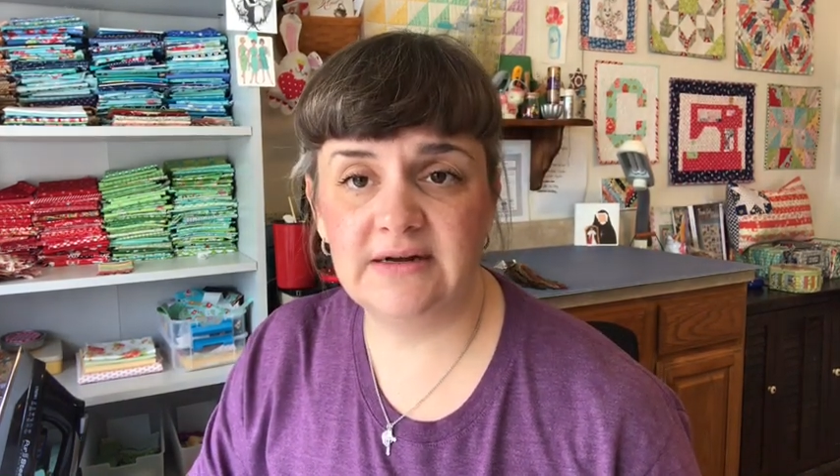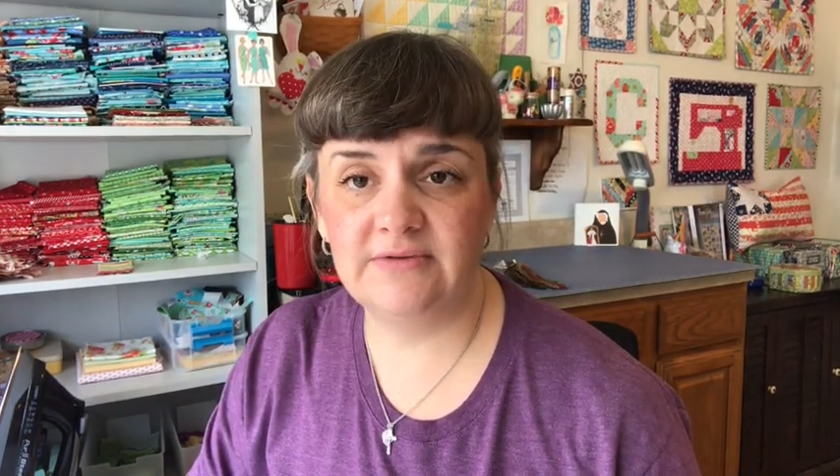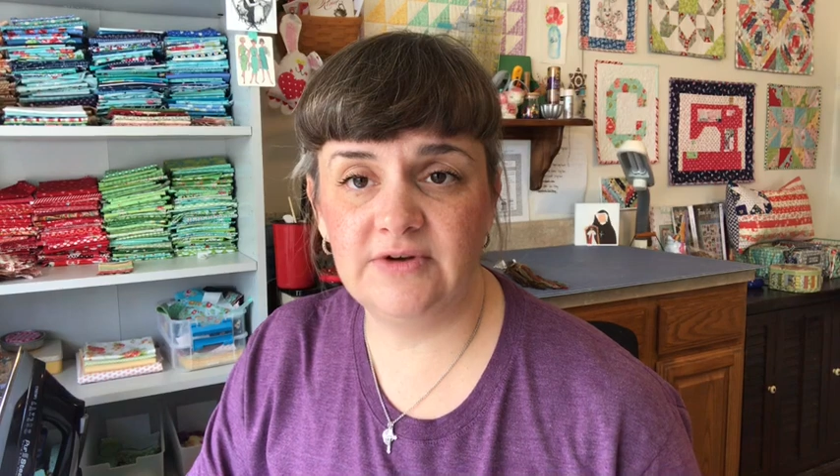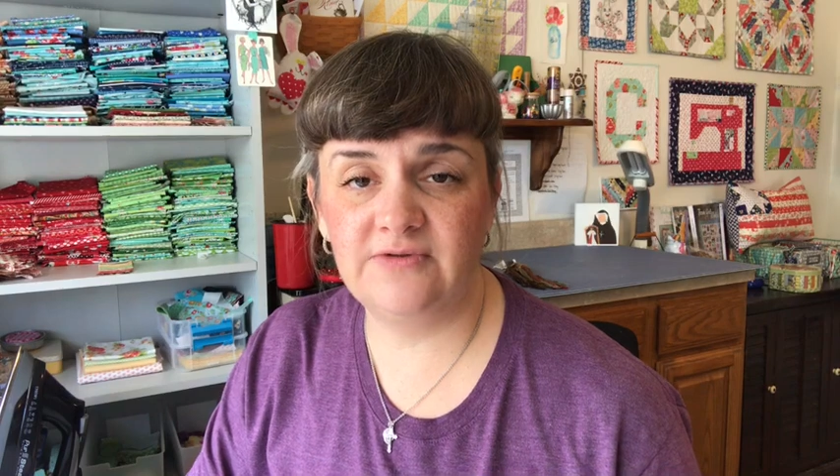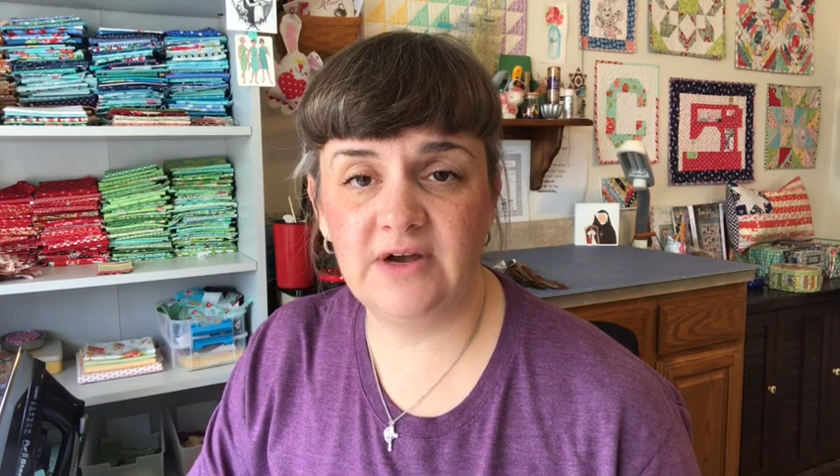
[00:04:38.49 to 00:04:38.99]

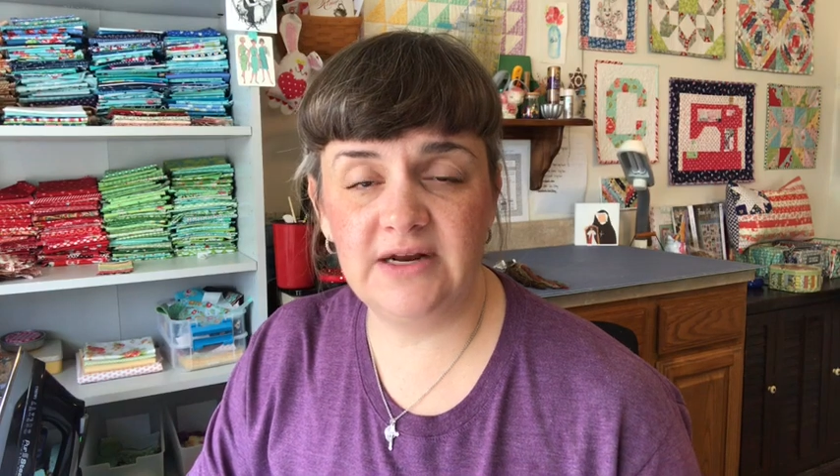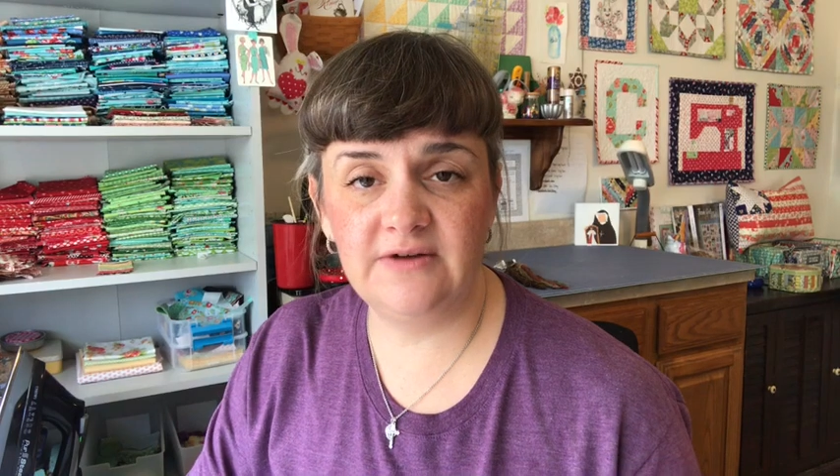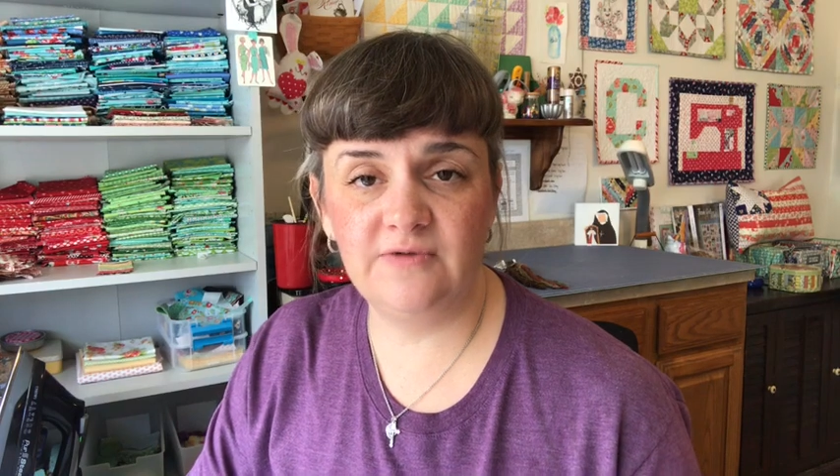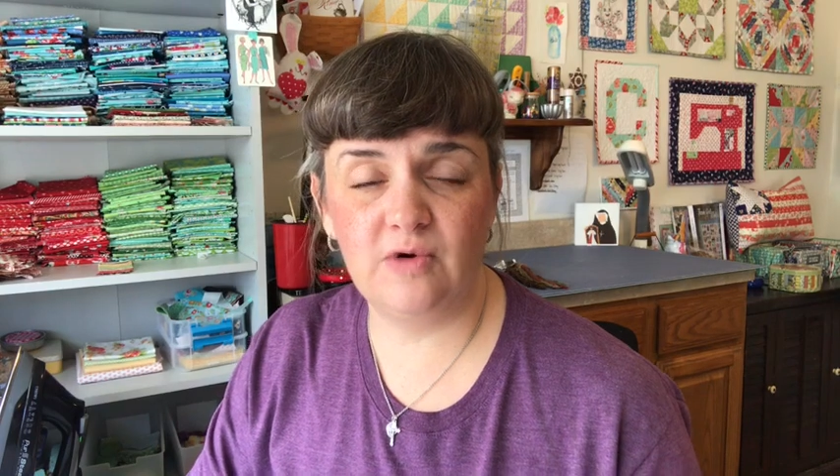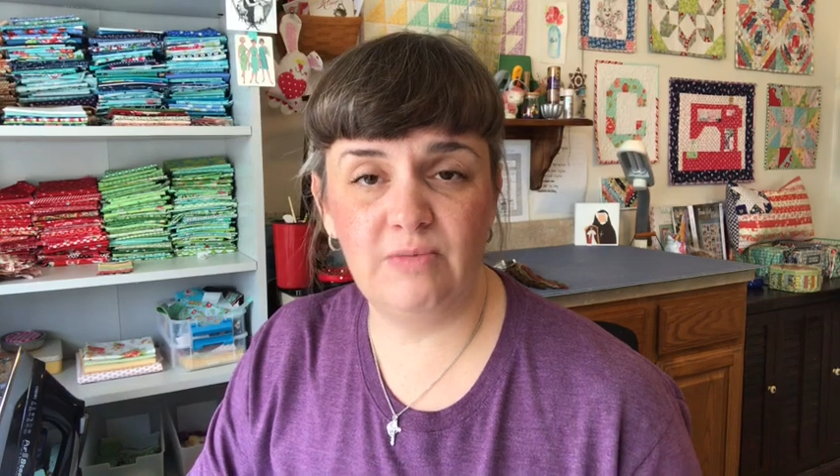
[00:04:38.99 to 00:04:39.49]
every Friday
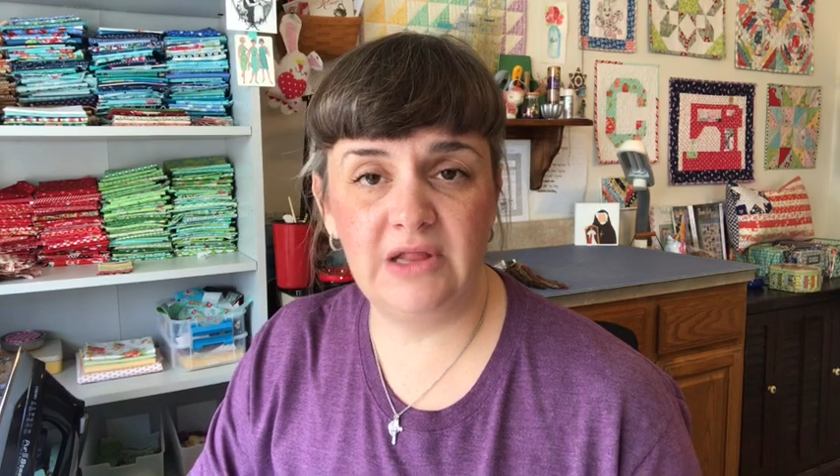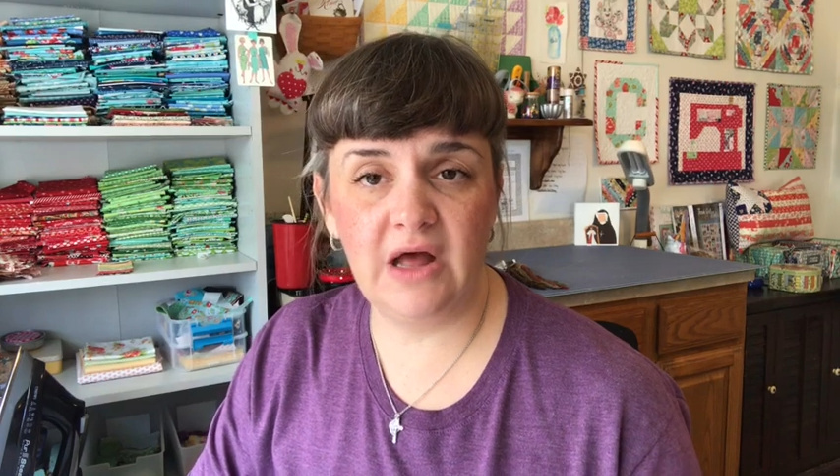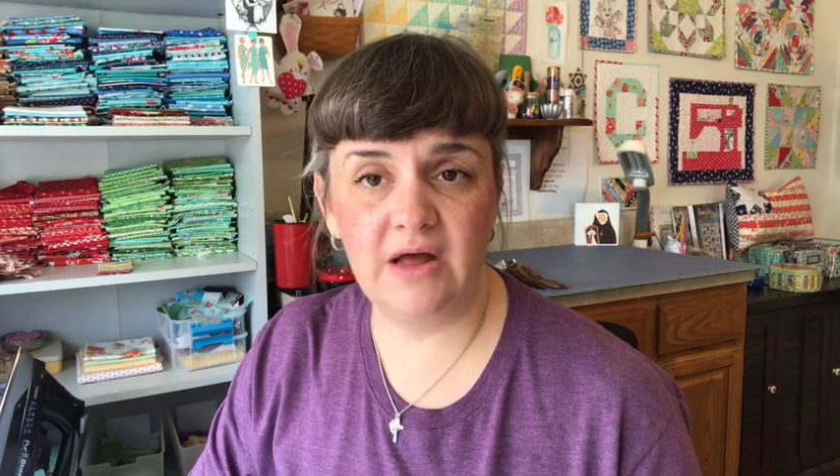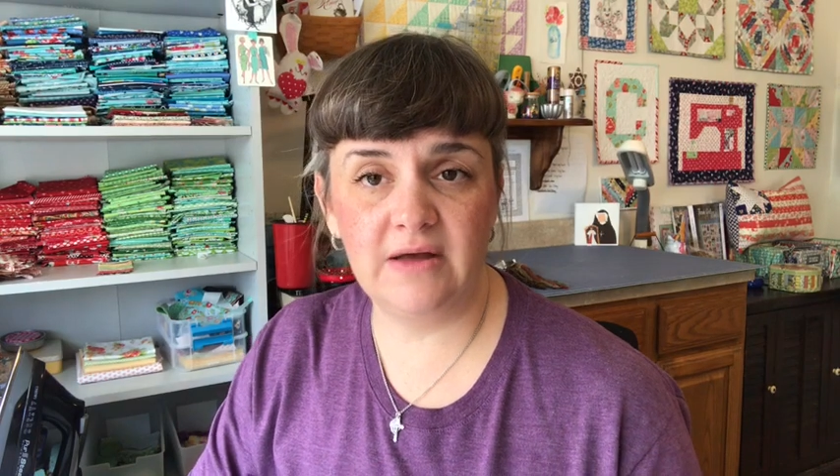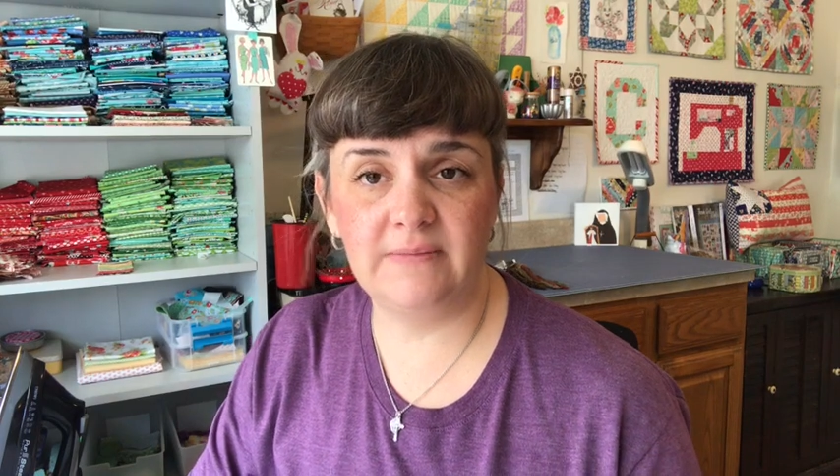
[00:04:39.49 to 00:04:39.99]
for a block,